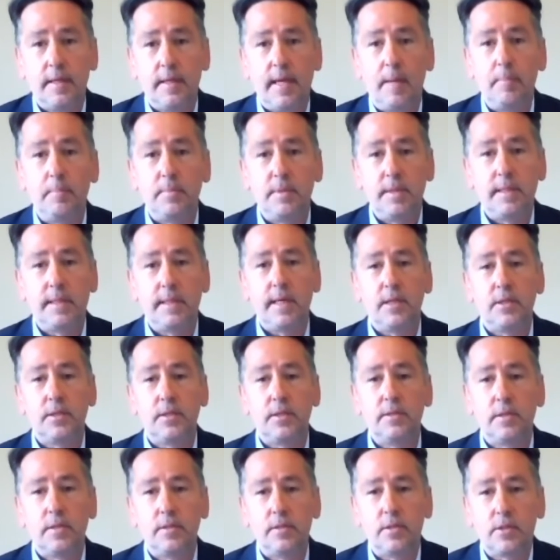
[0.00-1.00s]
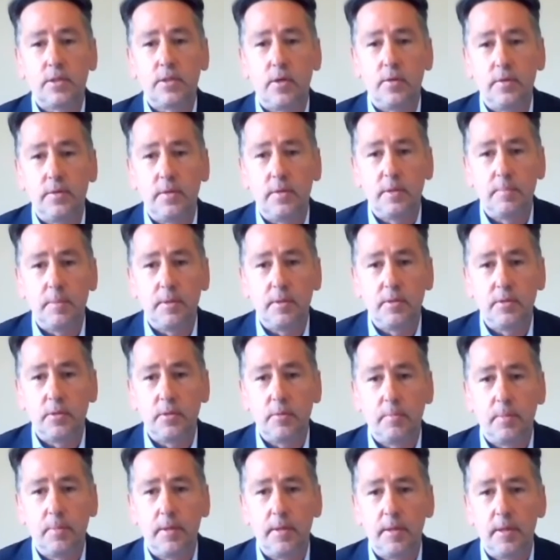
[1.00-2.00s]
Empty Kitchens in Scotland has been
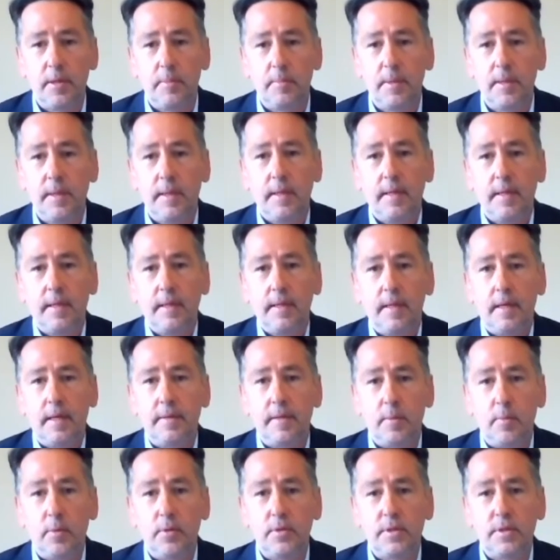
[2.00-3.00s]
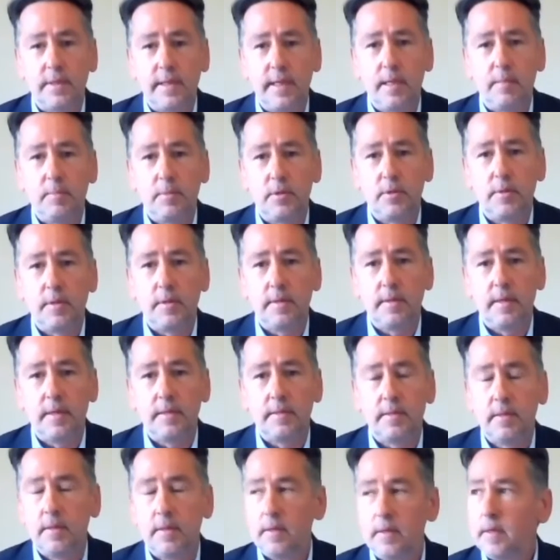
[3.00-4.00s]
superb, and they want to keep doing
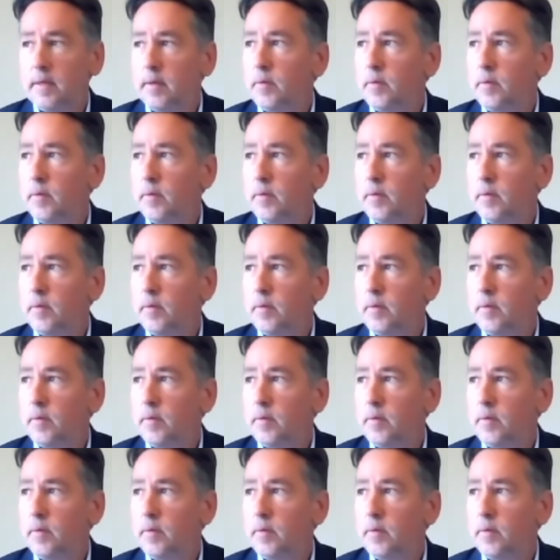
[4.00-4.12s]
this.